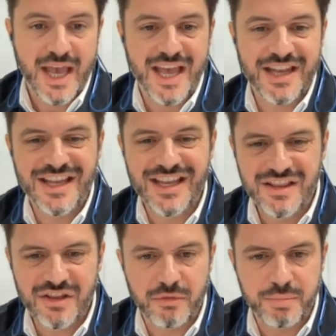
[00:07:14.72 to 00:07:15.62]
And in
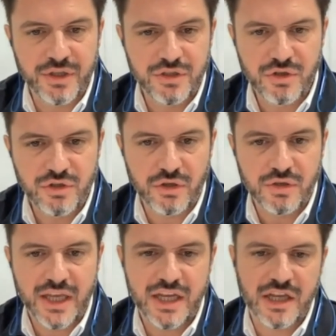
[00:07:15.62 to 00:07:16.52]
the European
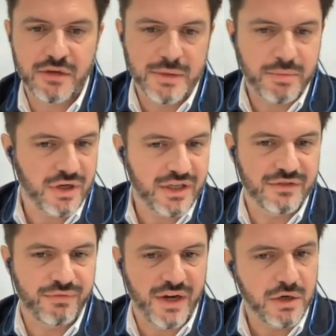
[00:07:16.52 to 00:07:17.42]
Union, economic power is
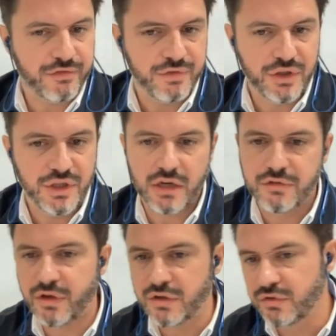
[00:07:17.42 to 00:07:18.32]
very often
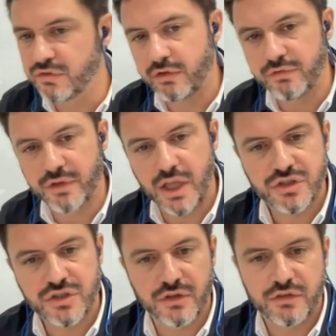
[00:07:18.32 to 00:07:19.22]
not thought to serve
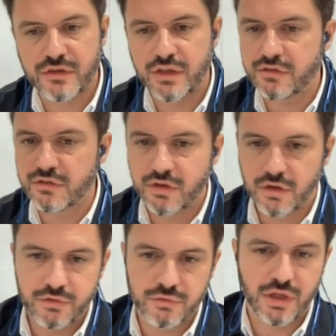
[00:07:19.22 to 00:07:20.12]
nations, not
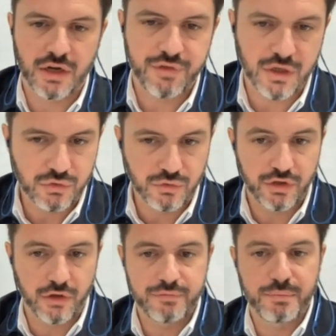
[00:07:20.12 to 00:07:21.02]
thought to
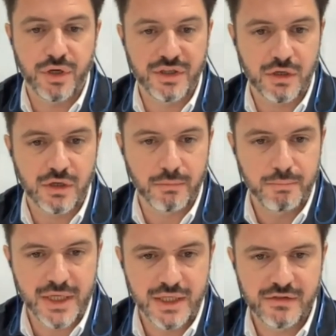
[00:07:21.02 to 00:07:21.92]
serve political
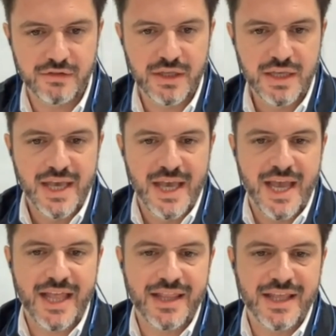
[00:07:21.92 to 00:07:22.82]
means,
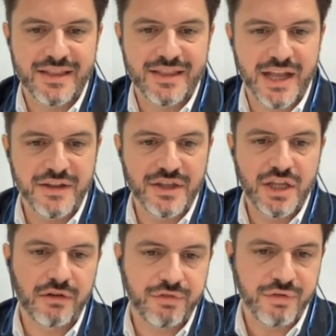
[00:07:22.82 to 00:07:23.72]
and they are
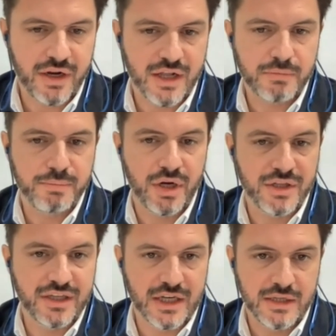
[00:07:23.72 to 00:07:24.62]
not thought out
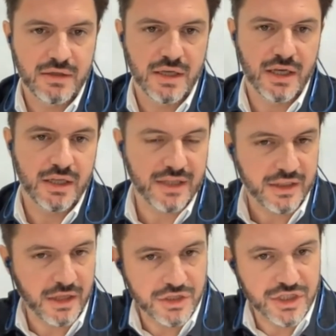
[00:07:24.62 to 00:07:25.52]
politically.
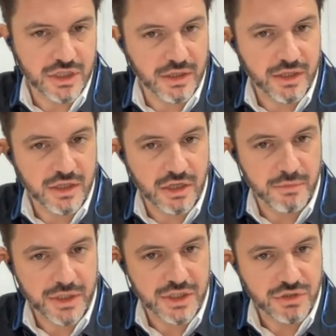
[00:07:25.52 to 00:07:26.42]
Technological and
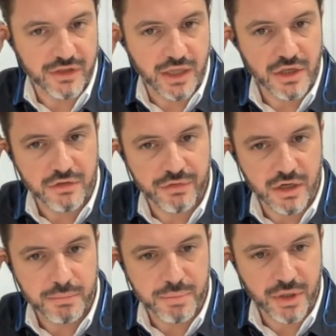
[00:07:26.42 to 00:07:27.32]
economic issues are not thought
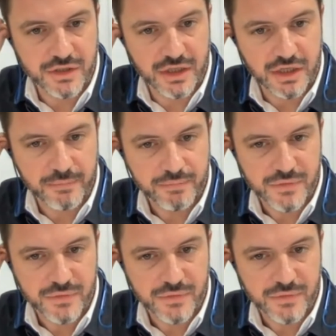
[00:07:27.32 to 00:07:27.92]
out politically.